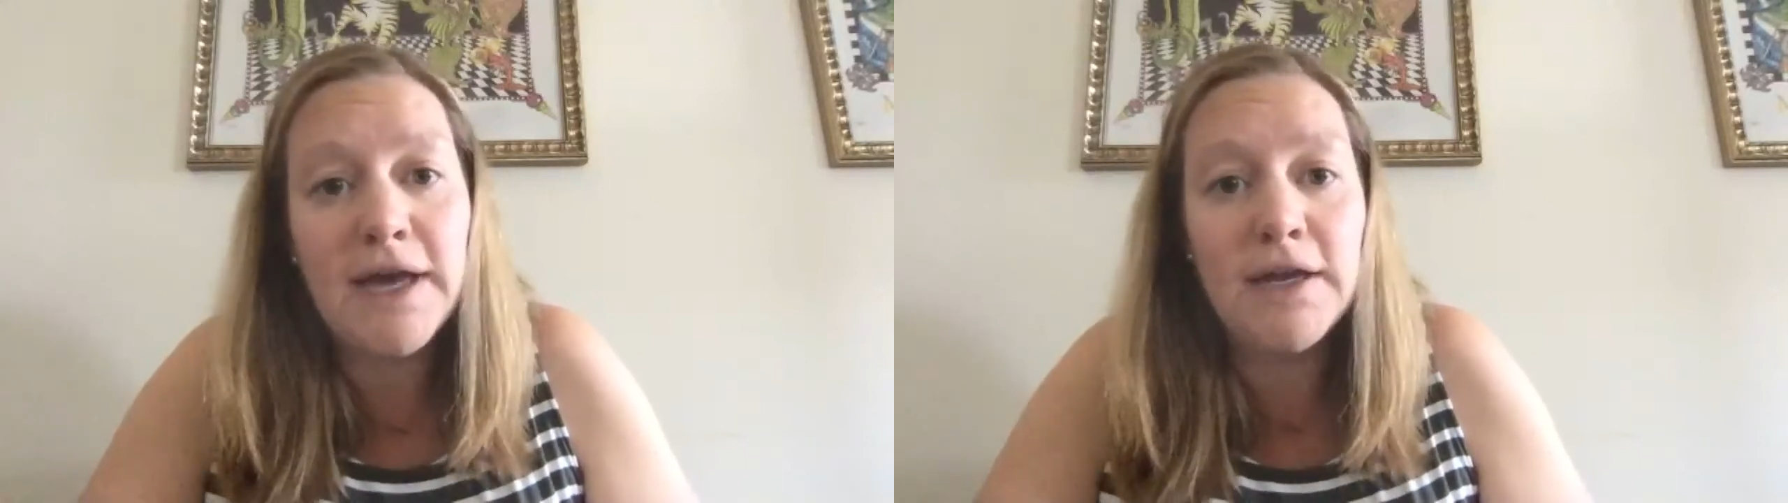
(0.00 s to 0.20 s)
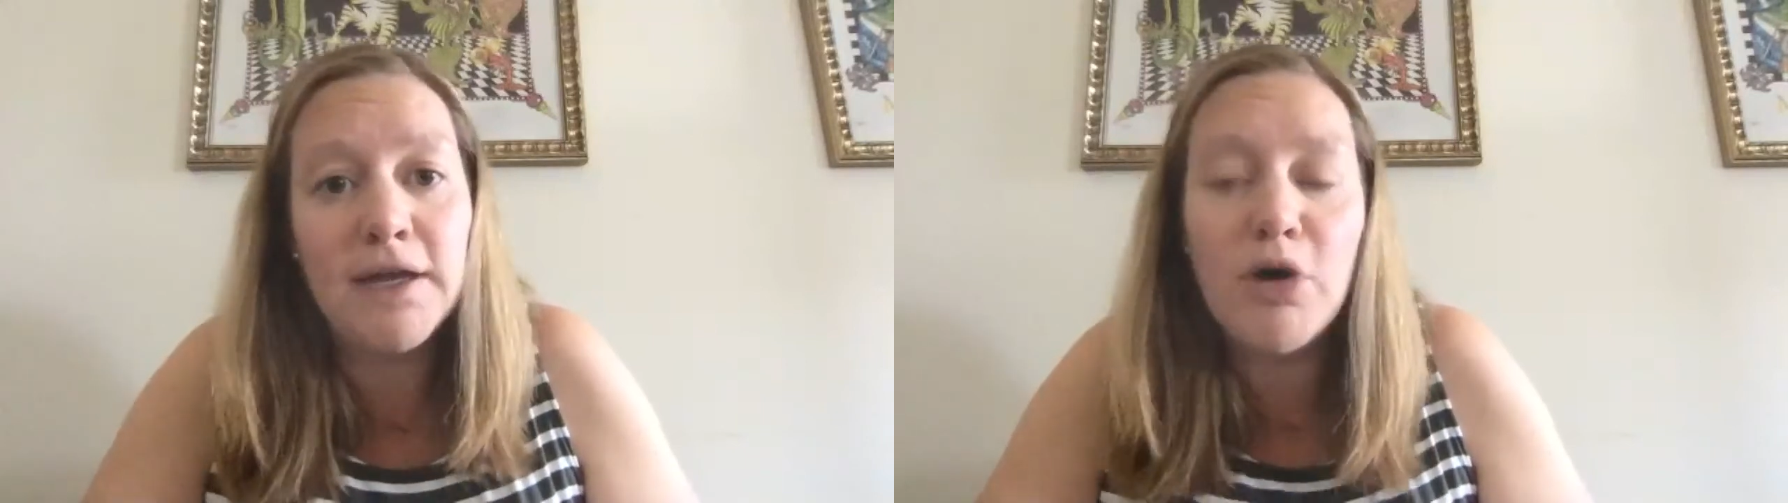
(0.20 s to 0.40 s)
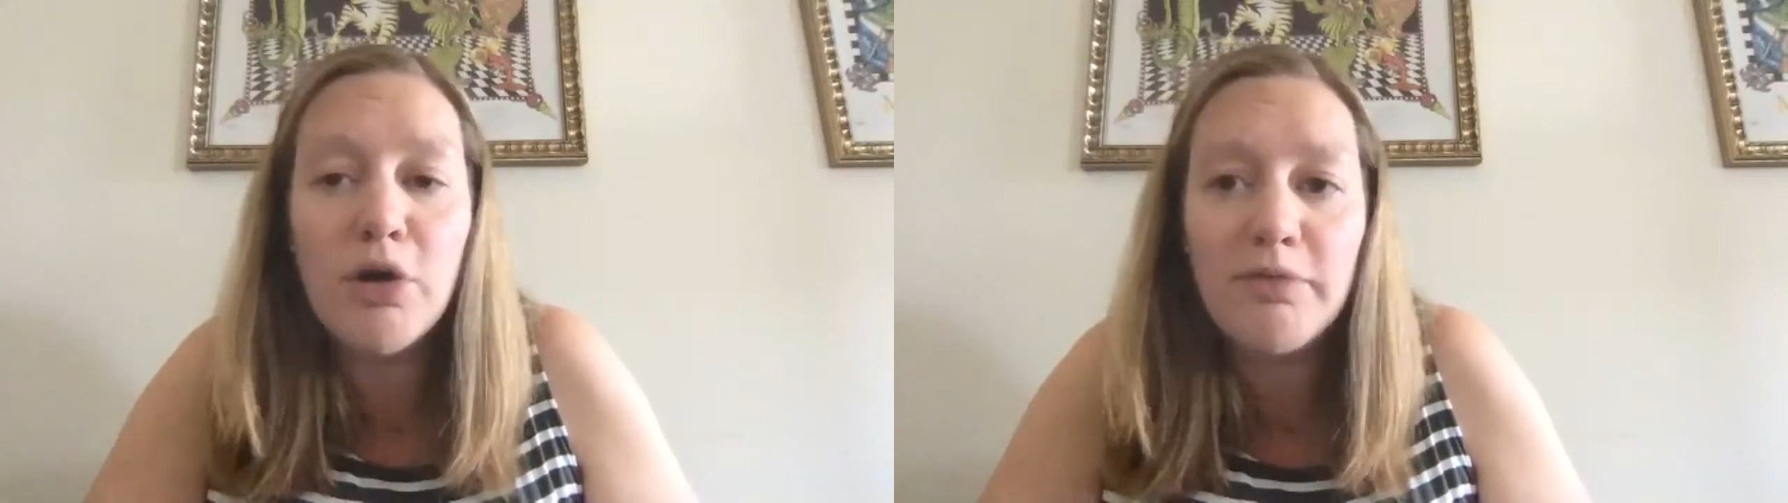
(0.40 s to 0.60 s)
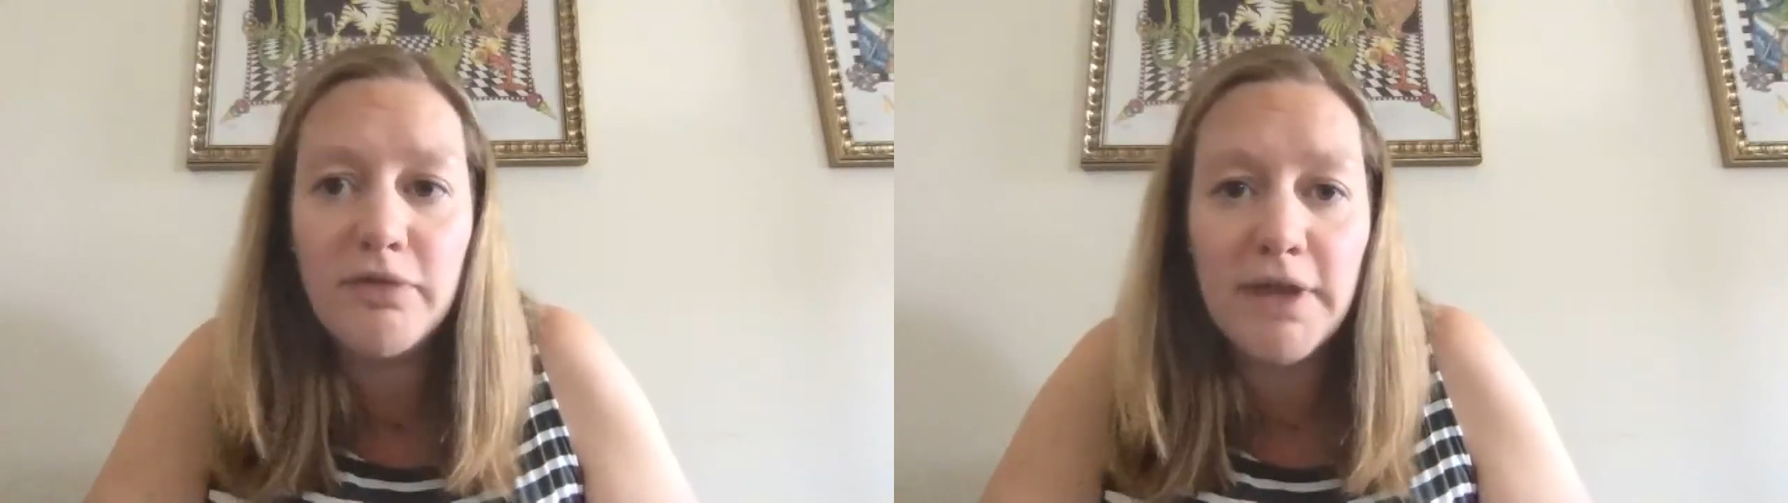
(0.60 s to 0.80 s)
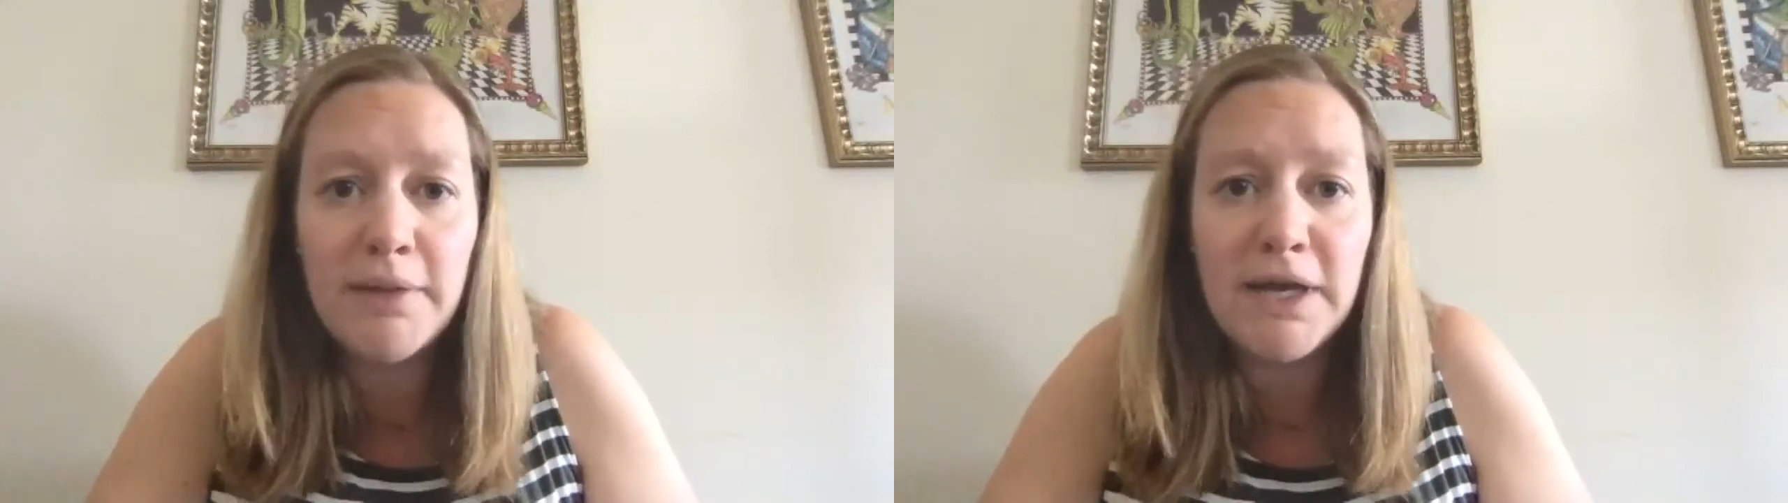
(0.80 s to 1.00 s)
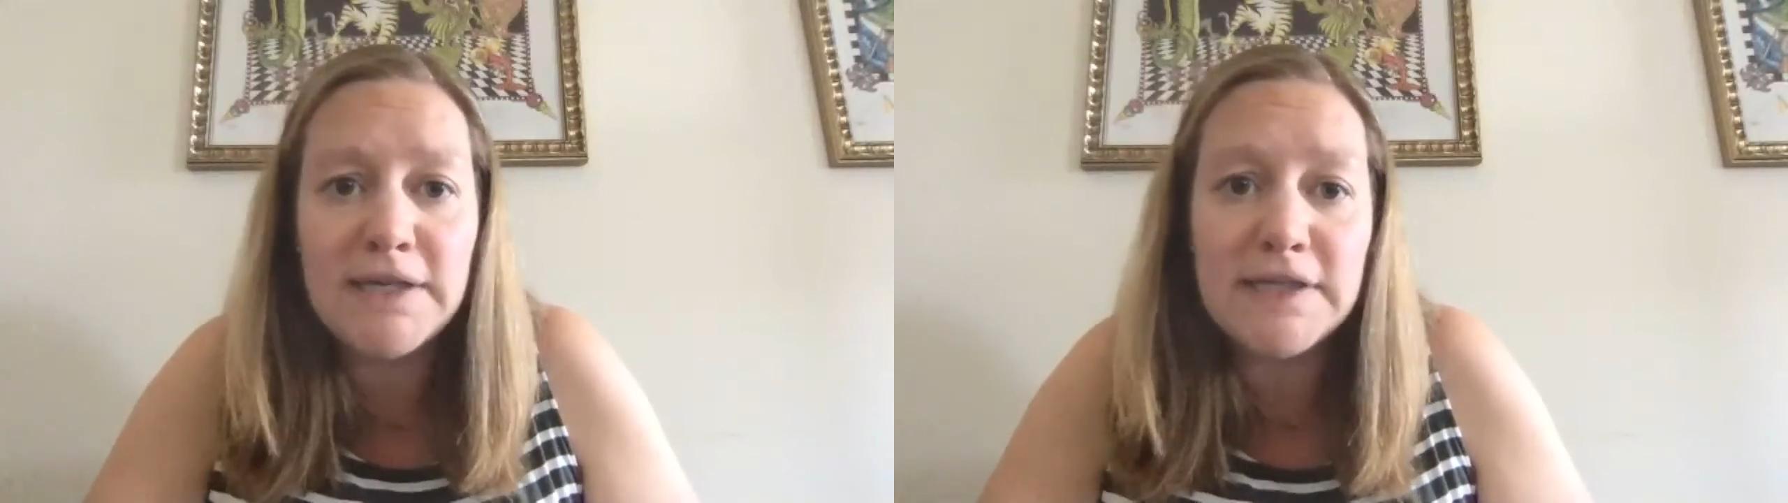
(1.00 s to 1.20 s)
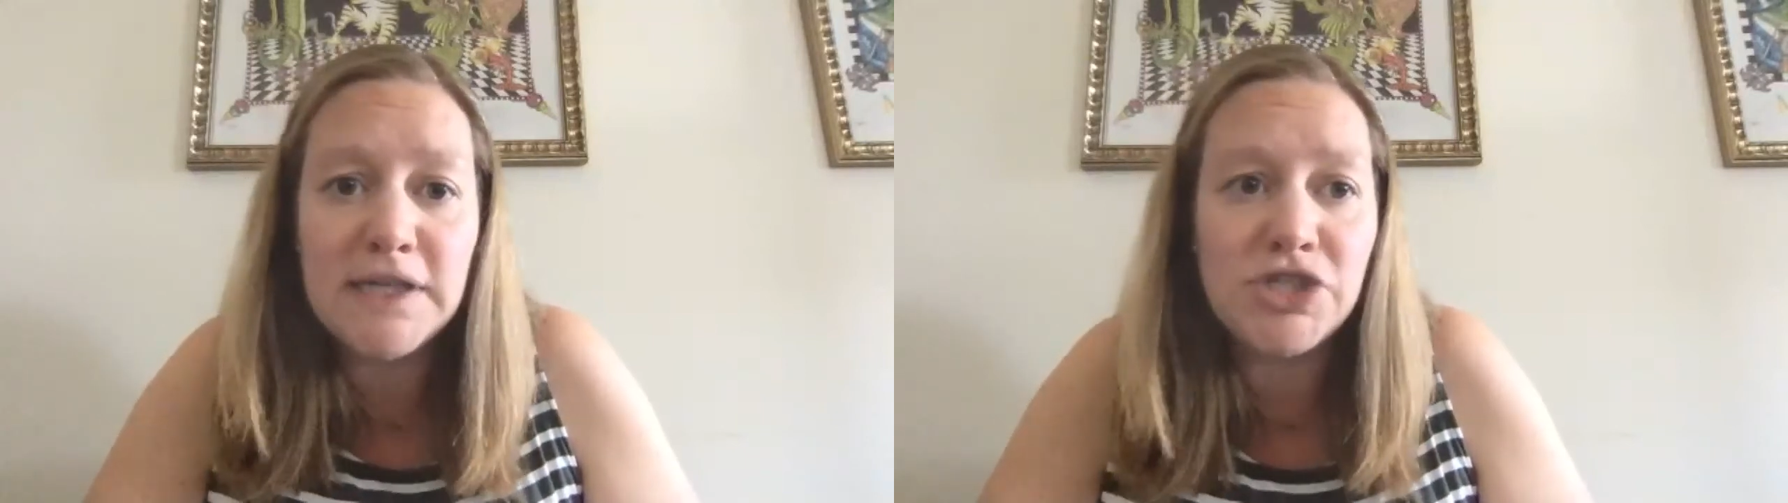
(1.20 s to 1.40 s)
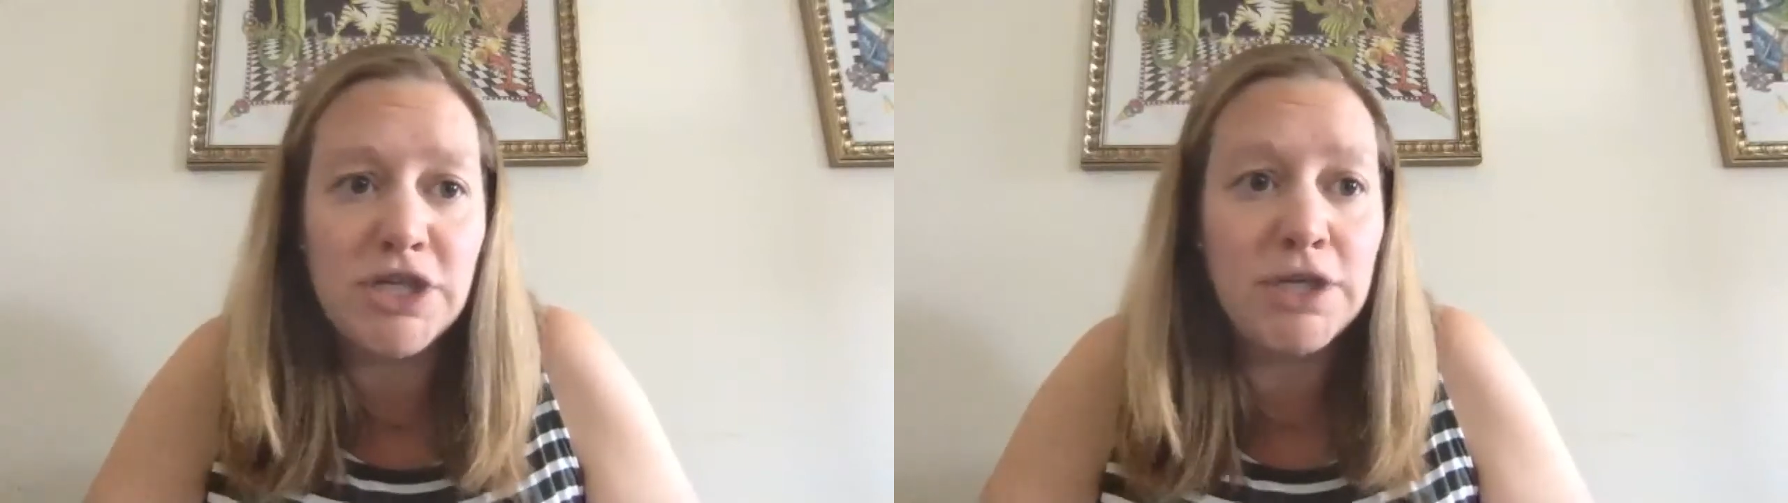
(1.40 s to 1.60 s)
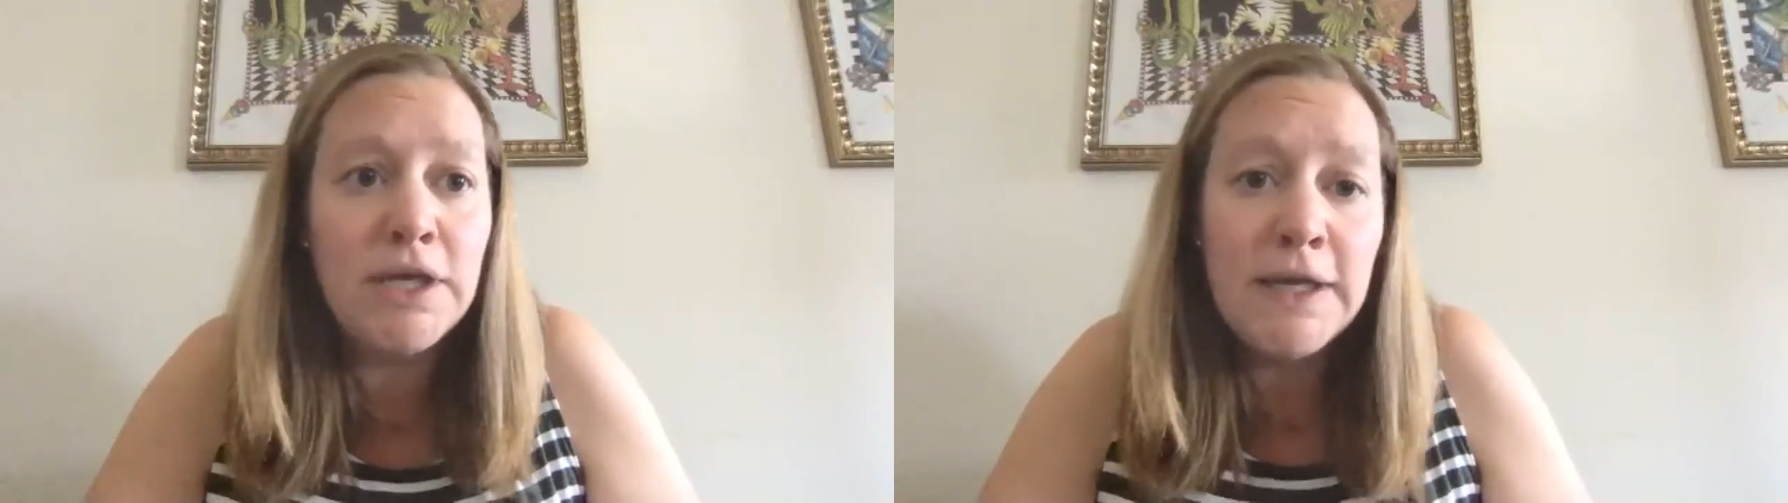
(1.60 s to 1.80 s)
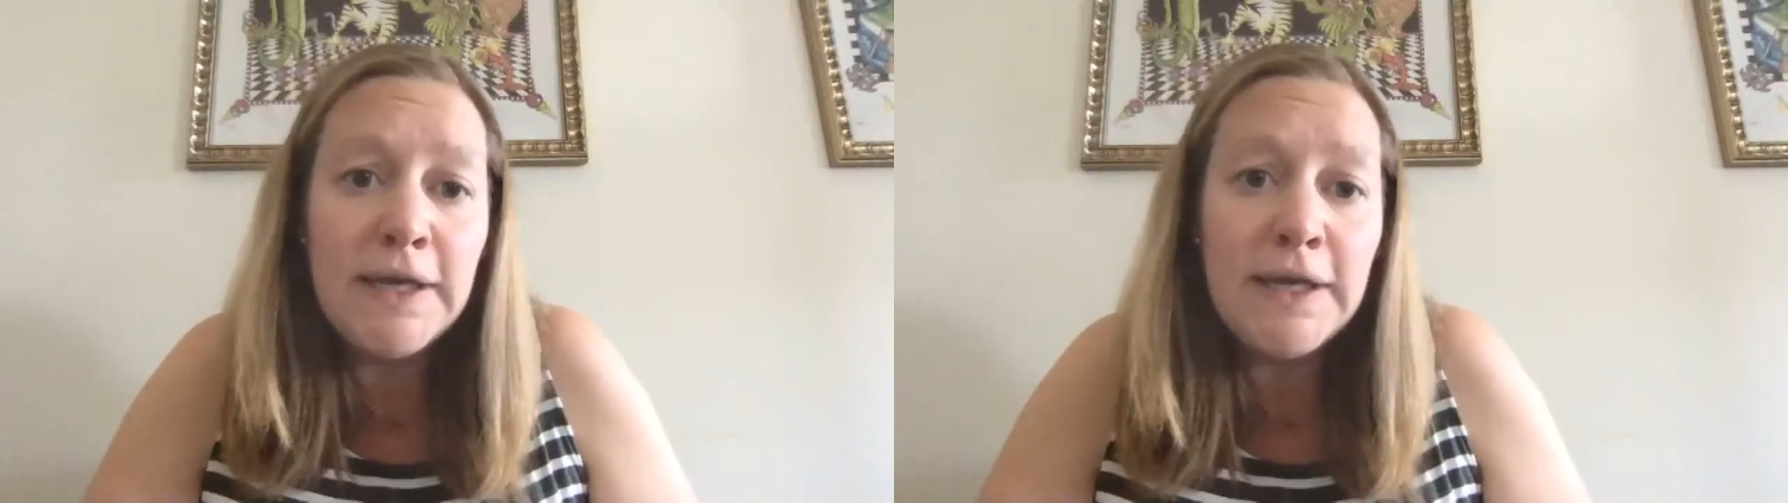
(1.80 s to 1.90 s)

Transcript: And I'm hopeful that my session